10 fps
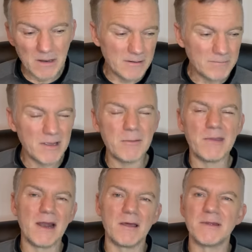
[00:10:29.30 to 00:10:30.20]
maybe
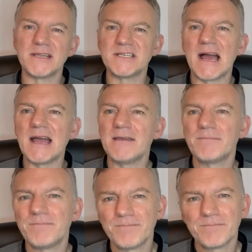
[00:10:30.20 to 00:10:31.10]
Illiman
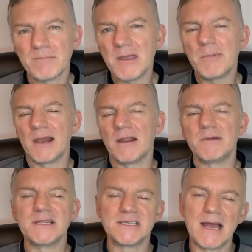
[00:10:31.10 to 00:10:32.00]

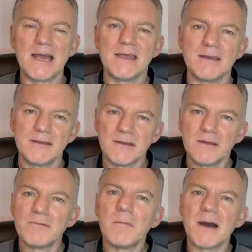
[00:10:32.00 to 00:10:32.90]
and Jai
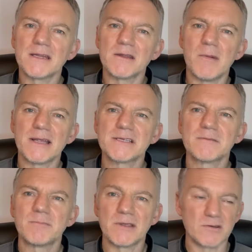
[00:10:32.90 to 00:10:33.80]
for man of the
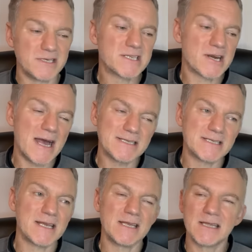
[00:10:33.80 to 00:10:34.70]
match because he tried to
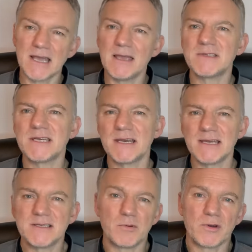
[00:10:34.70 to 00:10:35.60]
take the game to
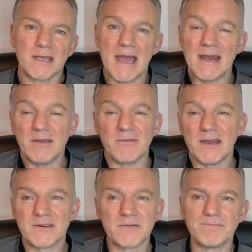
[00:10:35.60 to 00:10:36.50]
United. But again, even
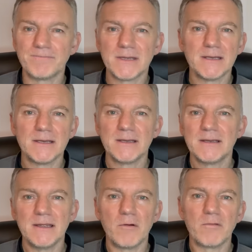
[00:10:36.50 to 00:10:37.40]
his,
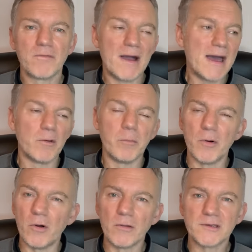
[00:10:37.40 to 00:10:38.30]
final
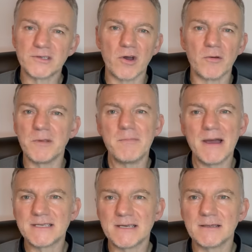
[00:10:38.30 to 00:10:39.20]
ball has got to be
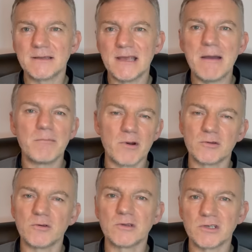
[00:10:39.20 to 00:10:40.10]
better. The end
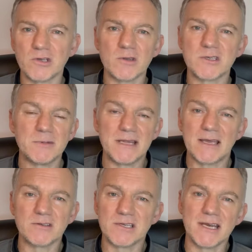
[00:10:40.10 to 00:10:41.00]
product has got to be there
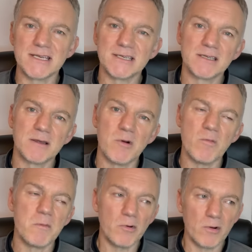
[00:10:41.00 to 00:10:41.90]
because it isn't at the
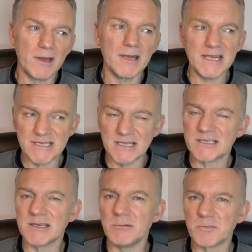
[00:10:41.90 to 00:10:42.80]
moment. But at least
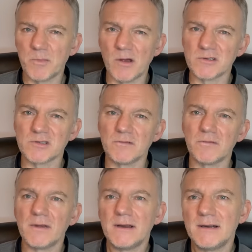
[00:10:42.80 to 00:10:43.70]
he was
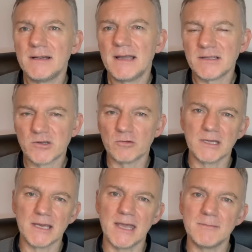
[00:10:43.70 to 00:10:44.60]
positive and took
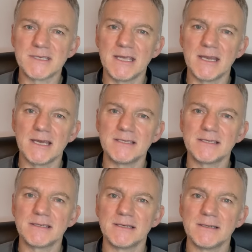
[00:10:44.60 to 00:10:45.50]
the game to
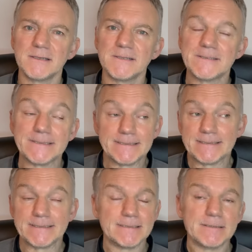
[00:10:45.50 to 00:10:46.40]
United.
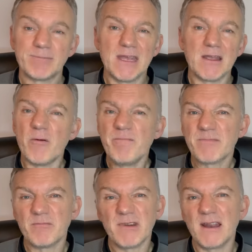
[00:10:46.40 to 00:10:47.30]
There you go.
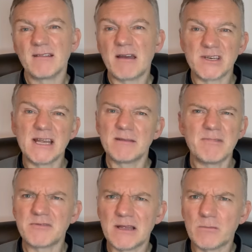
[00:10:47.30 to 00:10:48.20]
I've
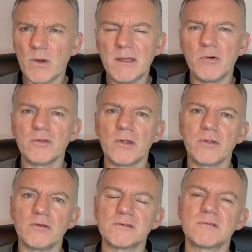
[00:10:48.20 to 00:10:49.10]
said way more than I
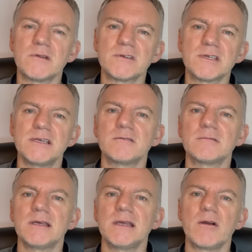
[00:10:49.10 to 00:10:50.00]
thought I was going to say. So
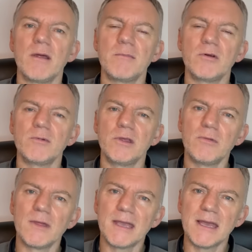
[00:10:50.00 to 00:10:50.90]
there you go. Let me know what you
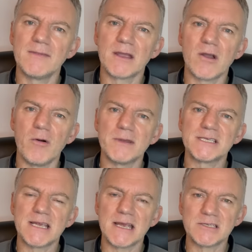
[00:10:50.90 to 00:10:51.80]
think in the
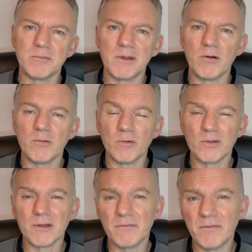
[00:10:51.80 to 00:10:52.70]
comments section below.
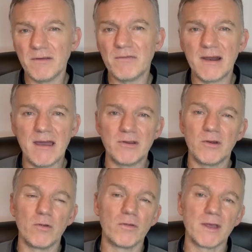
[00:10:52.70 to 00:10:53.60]
Another defeat for Everton,
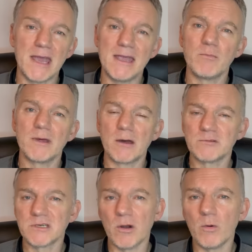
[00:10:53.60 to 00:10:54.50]
another game
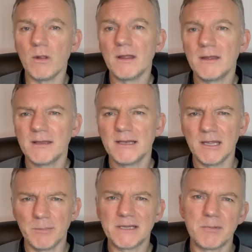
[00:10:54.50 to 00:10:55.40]
without a goal. A
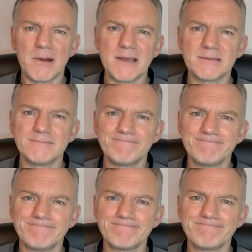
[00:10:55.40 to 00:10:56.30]
little bit depressing,
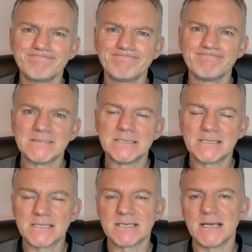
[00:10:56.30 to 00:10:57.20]

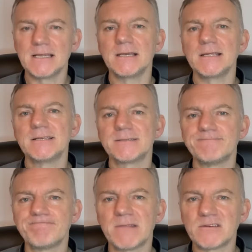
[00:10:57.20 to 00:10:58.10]
to say the least.
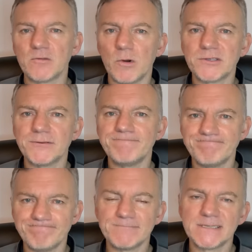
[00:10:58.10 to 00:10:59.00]
Thanks for watching.
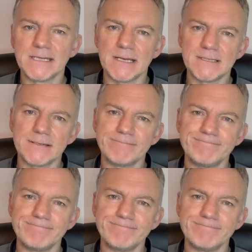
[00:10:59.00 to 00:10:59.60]
See you later.